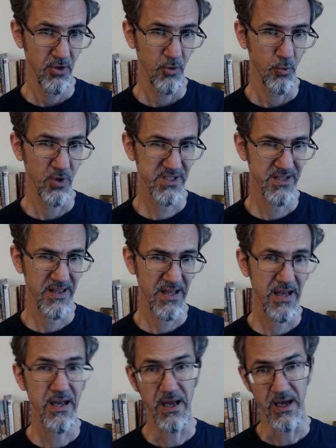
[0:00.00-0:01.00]
What do
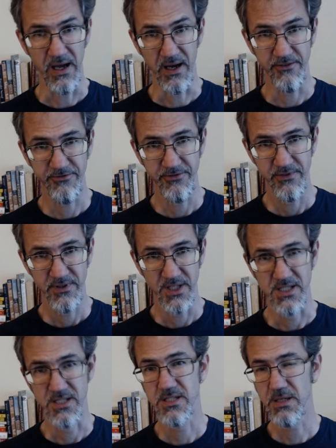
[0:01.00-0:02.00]
they have
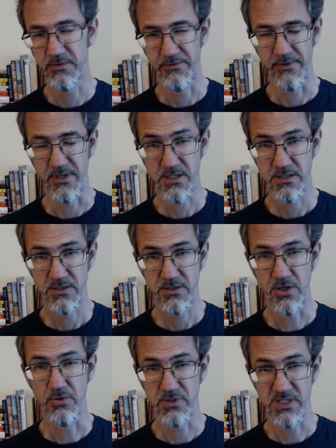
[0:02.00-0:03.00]
that some of us
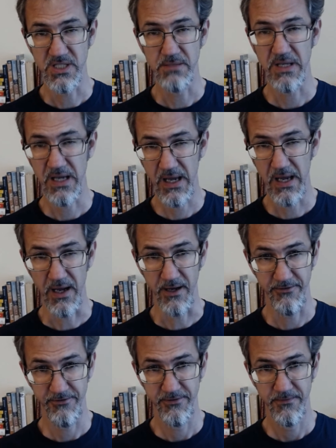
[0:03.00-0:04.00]
don't seem to
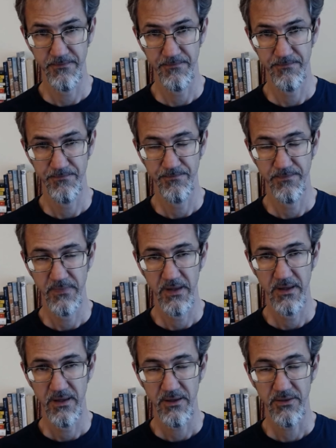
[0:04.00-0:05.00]
have?
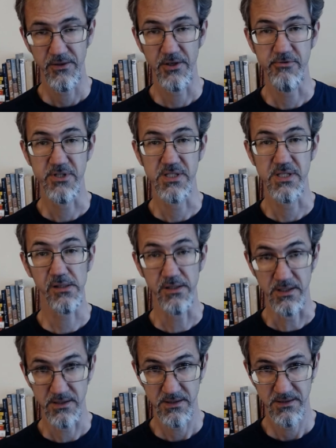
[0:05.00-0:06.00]
They're
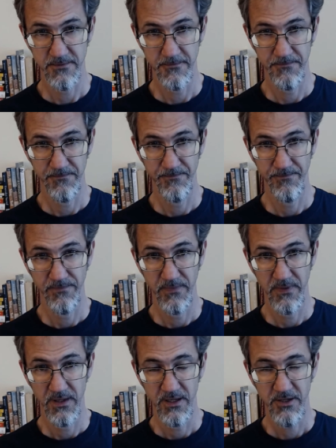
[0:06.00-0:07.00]
resilient.
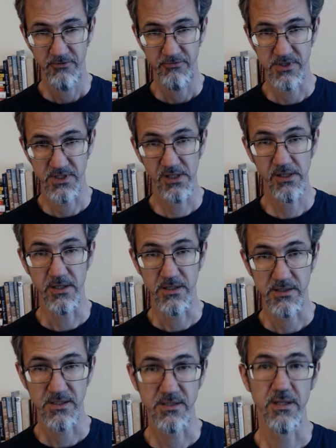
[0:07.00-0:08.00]

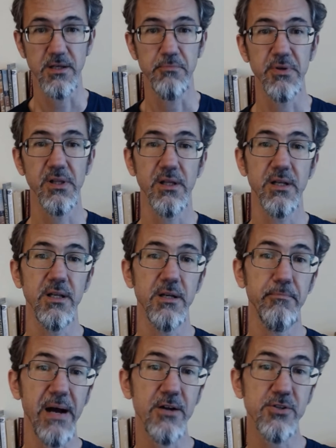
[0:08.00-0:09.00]
Resilience is the ability to
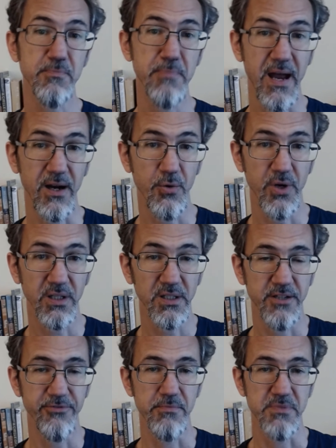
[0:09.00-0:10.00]
bounce back quickly
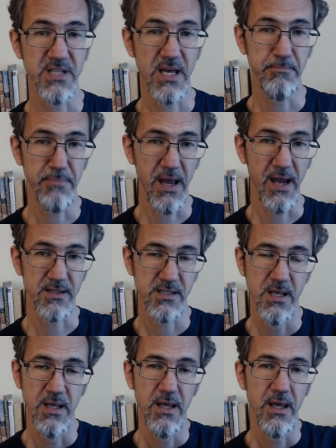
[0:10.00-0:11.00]
from setbacks
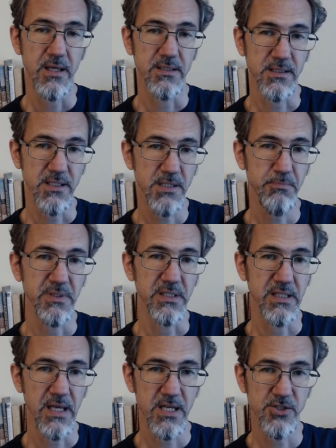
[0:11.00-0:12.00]
and to keep
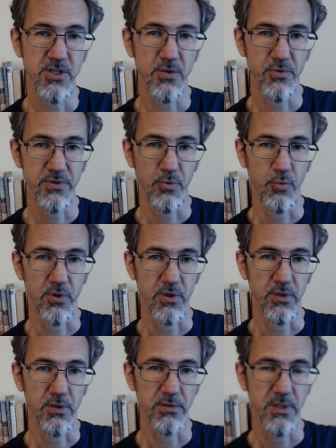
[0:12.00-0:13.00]
engaging with the
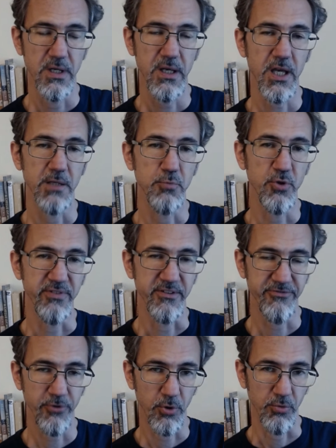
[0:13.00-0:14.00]
world and moving
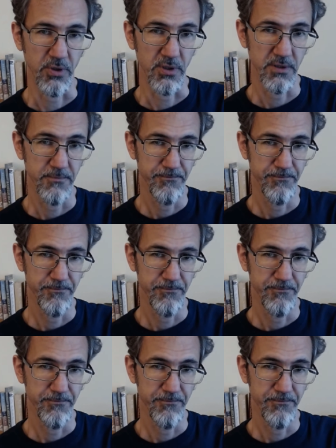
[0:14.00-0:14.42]
forward.